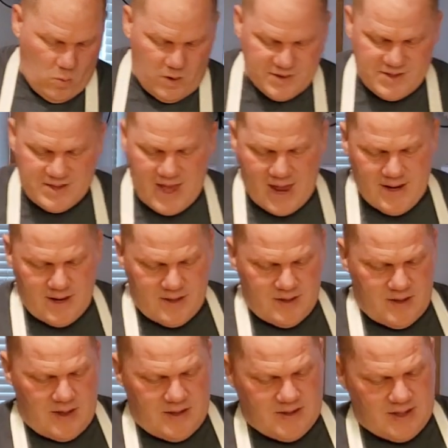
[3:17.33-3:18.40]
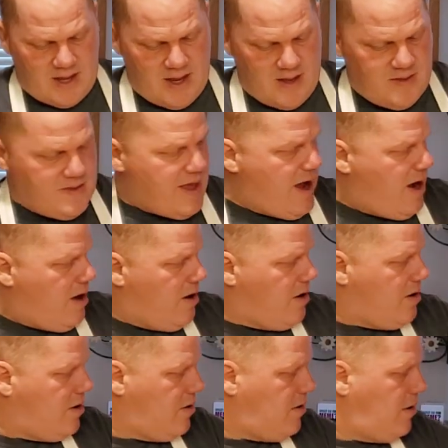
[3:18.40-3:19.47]
Once that is in there,
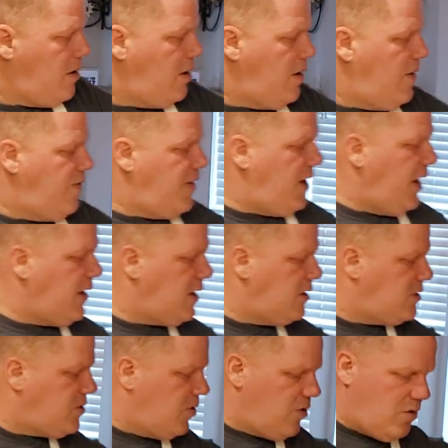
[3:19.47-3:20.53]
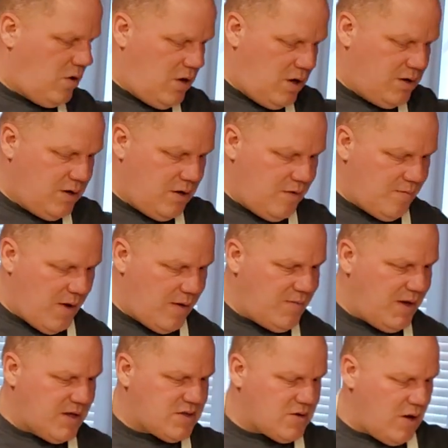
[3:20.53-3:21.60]
then I can turn on my
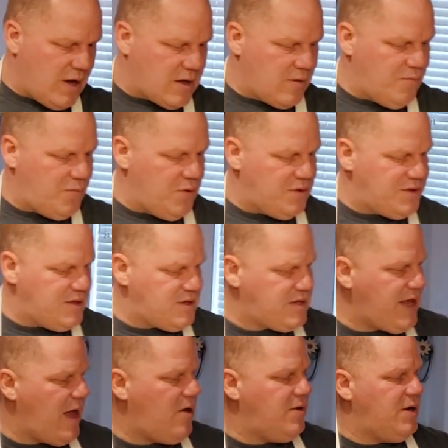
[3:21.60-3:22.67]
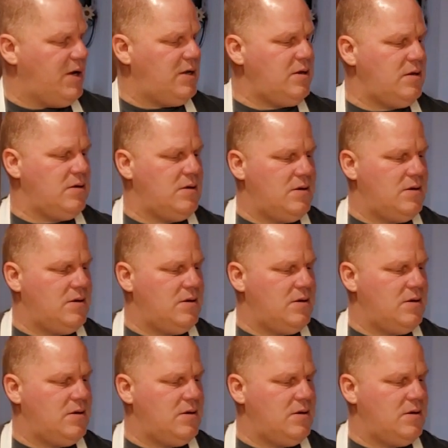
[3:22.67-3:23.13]
mixer. I can put this down in,